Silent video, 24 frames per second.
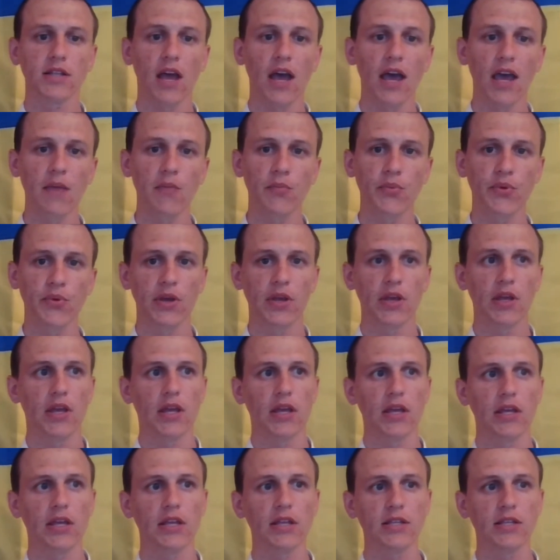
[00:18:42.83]
Type,
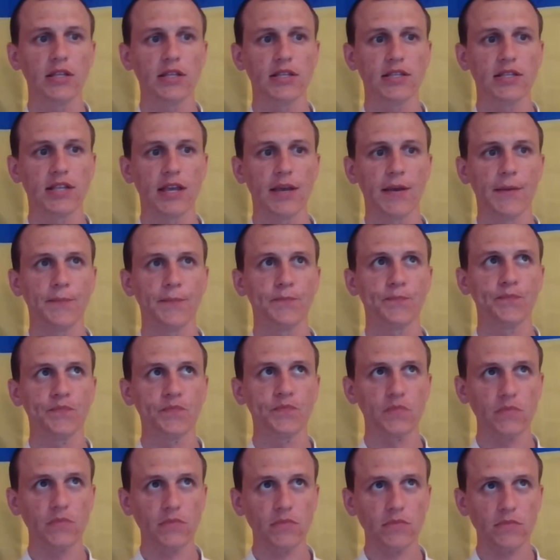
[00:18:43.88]
it is a
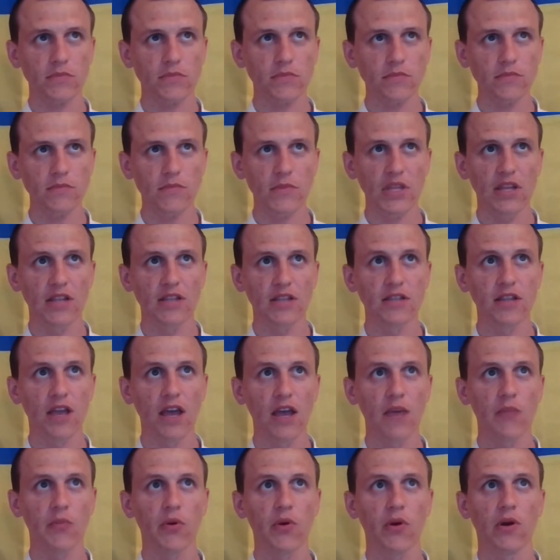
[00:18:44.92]

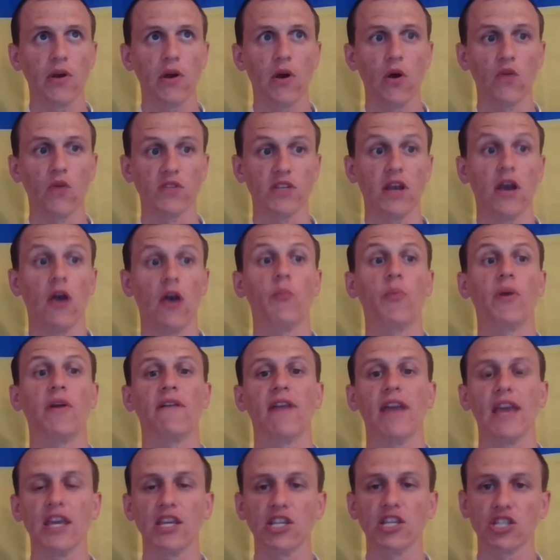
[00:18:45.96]
type of the
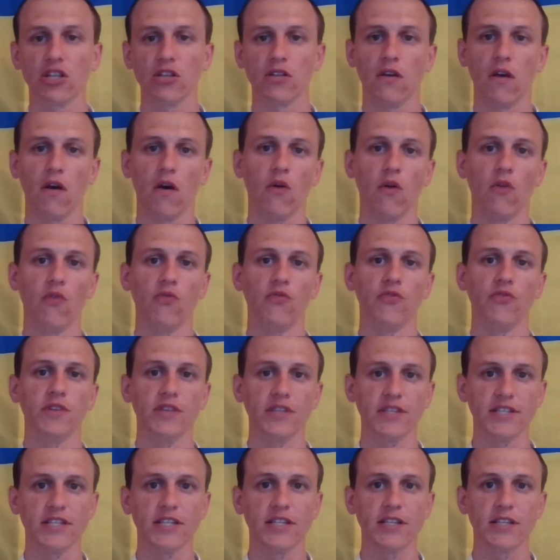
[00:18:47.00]
operation on
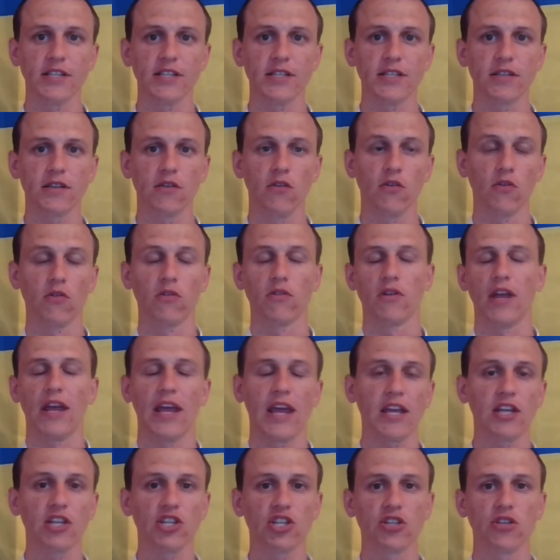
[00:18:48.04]
this or
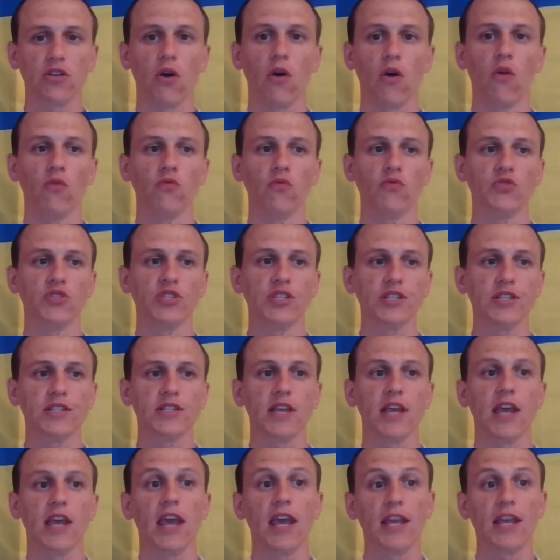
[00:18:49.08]
action on
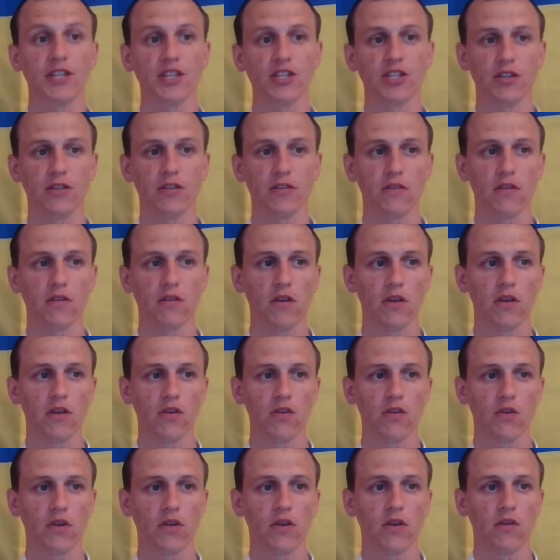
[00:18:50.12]
this entity.
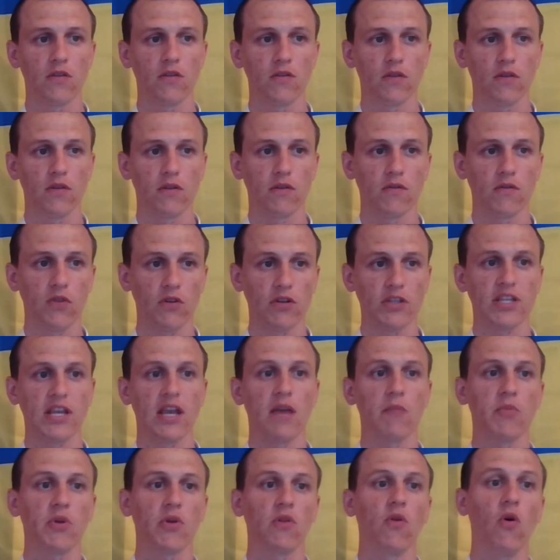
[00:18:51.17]
For
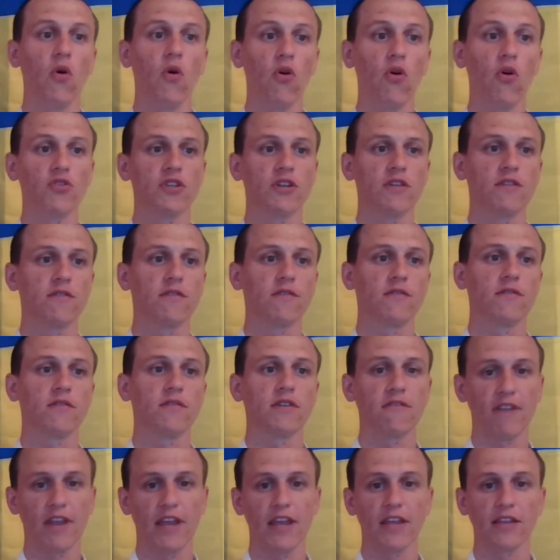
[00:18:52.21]
example, order
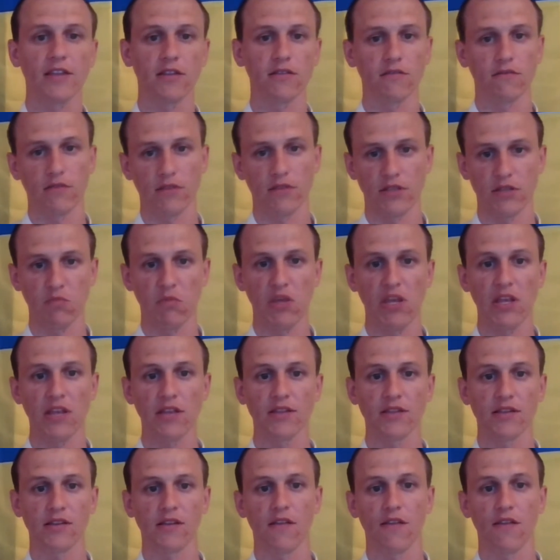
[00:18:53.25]
created. It
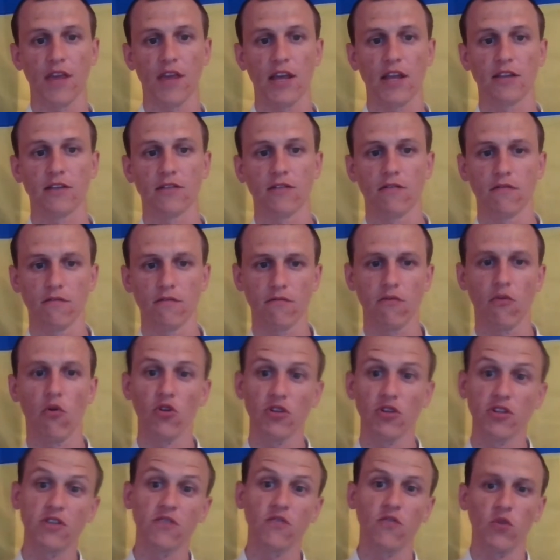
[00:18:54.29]
means that
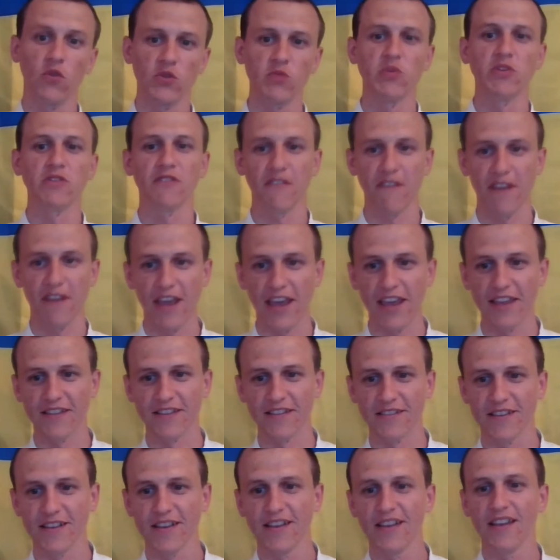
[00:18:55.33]
order was being
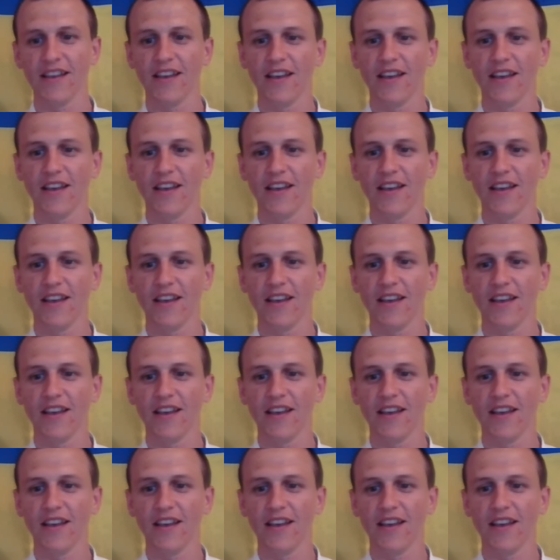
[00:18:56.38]
created.